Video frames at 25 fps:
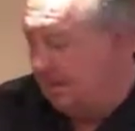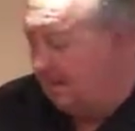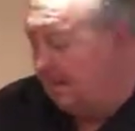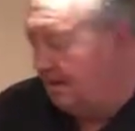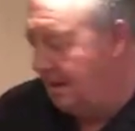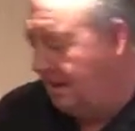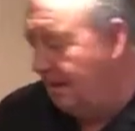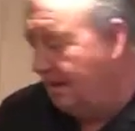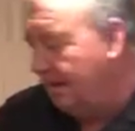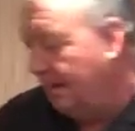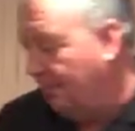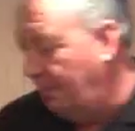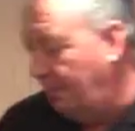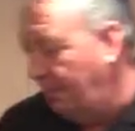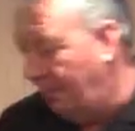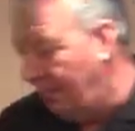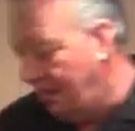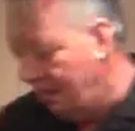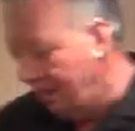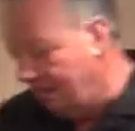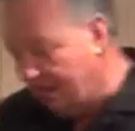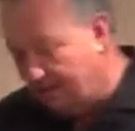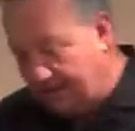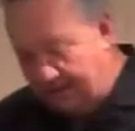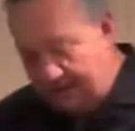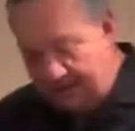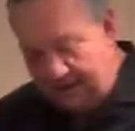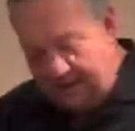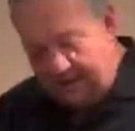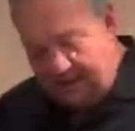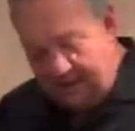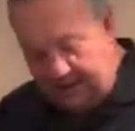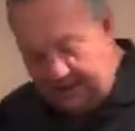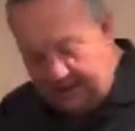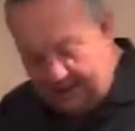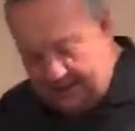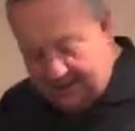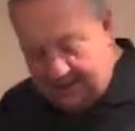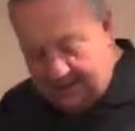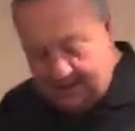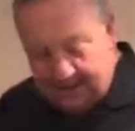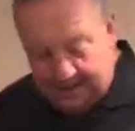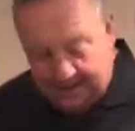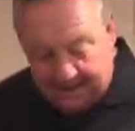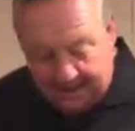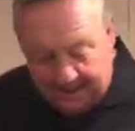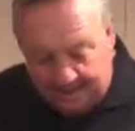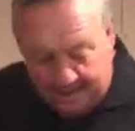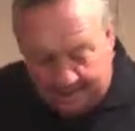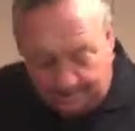There we go.
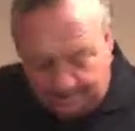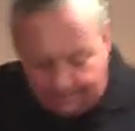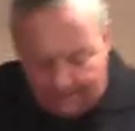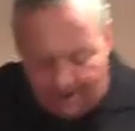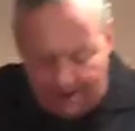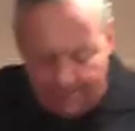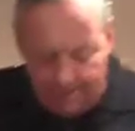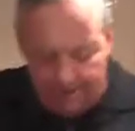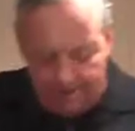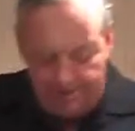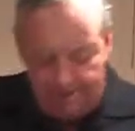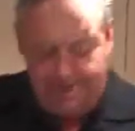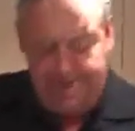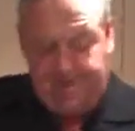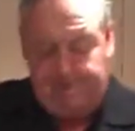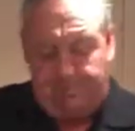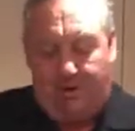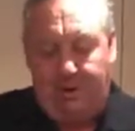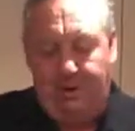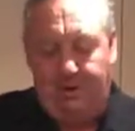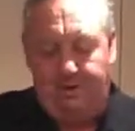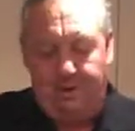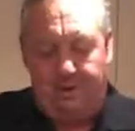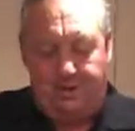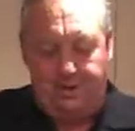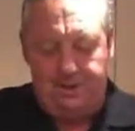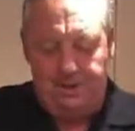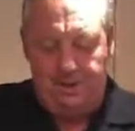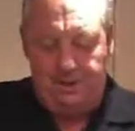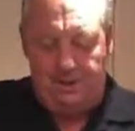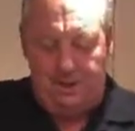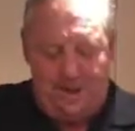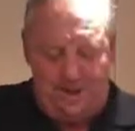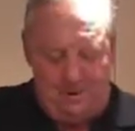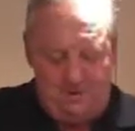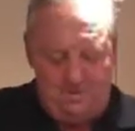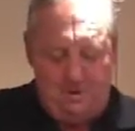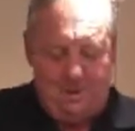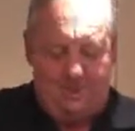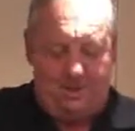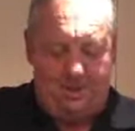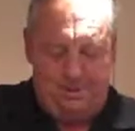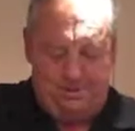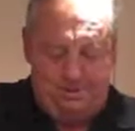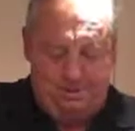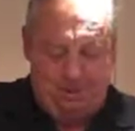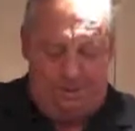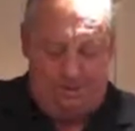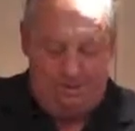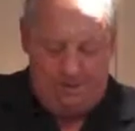Family recipe. Chris, you know that
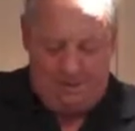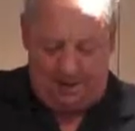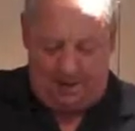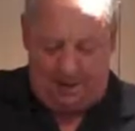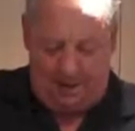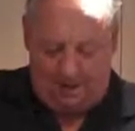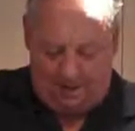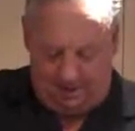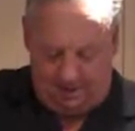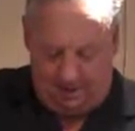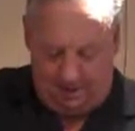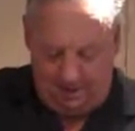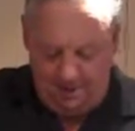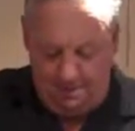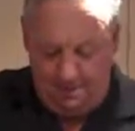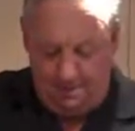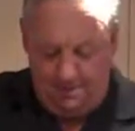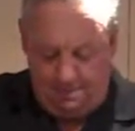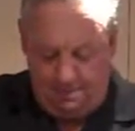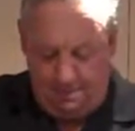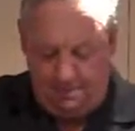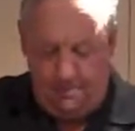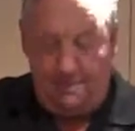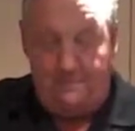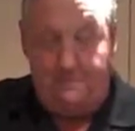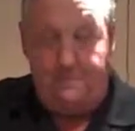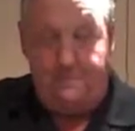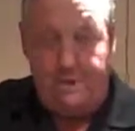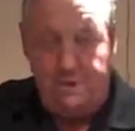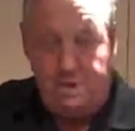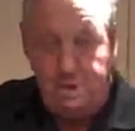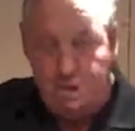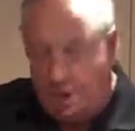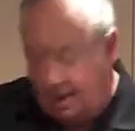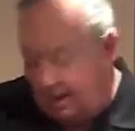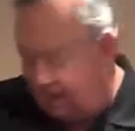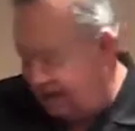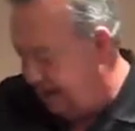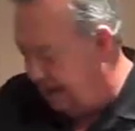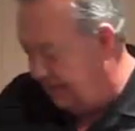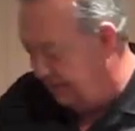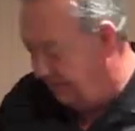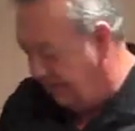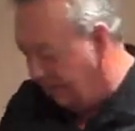recipe was like from a fishing camp